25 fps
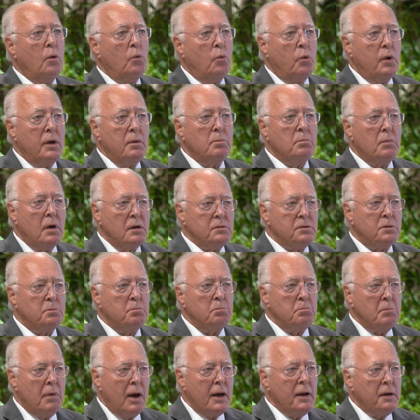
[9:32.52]
we must
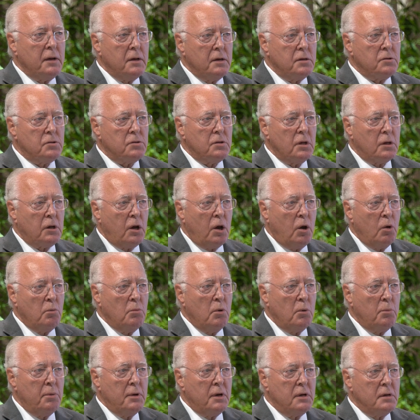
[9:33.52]
manage the
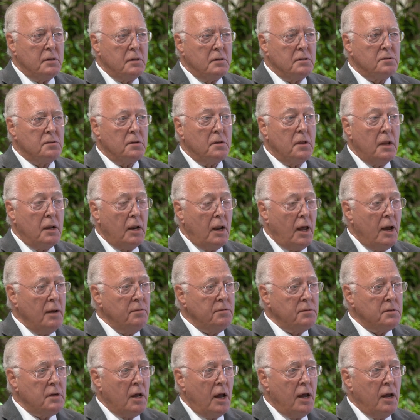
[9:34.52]
comorbidities and the
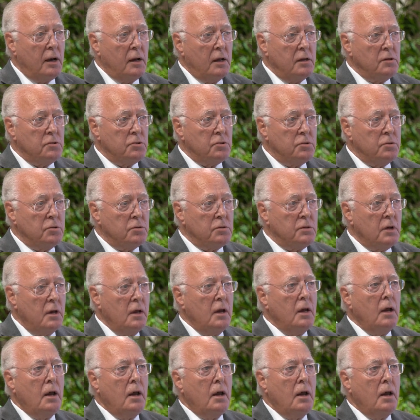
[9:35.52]
lifestyle issues